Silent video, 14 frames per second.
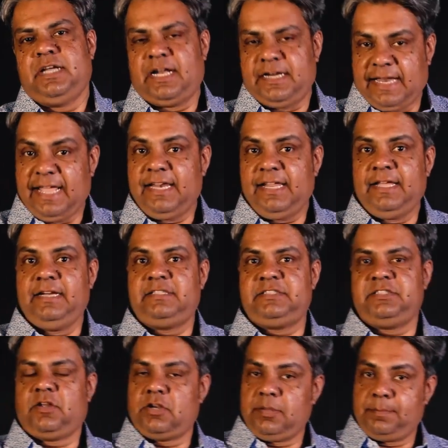a daily
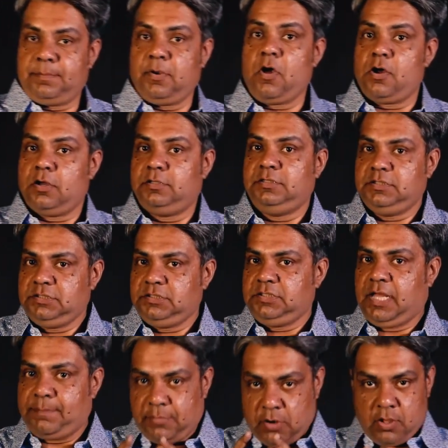hits on a blog
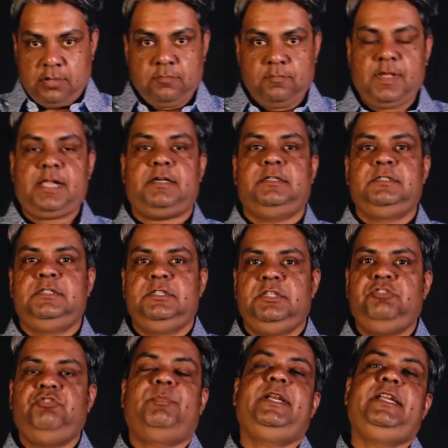where
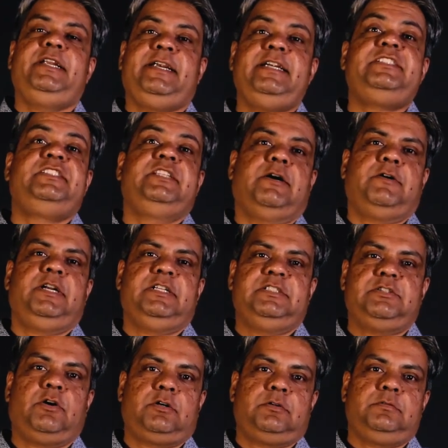nobody reads nowadays,
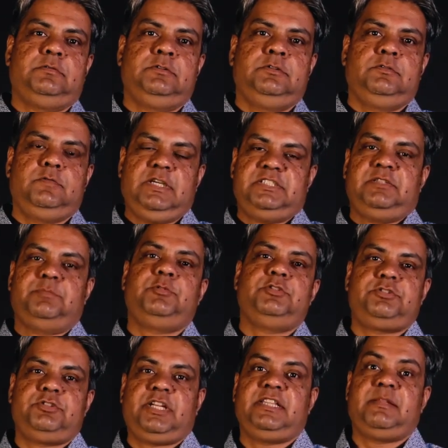or we are supposed
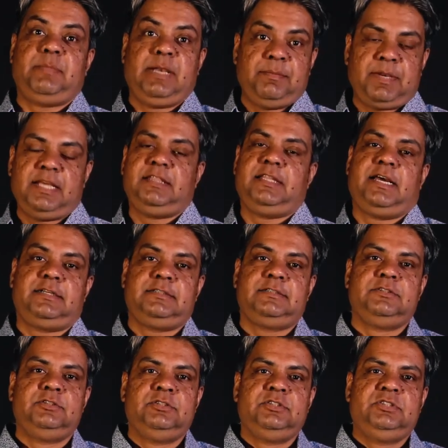to take the blame like that.
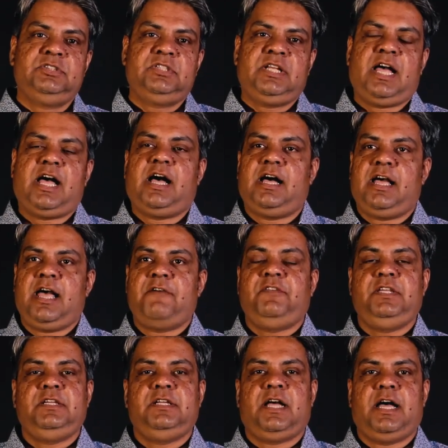
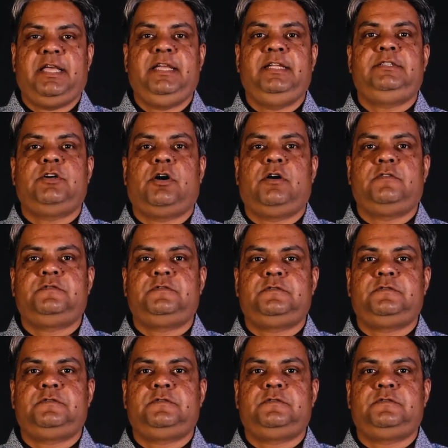Having a hit of,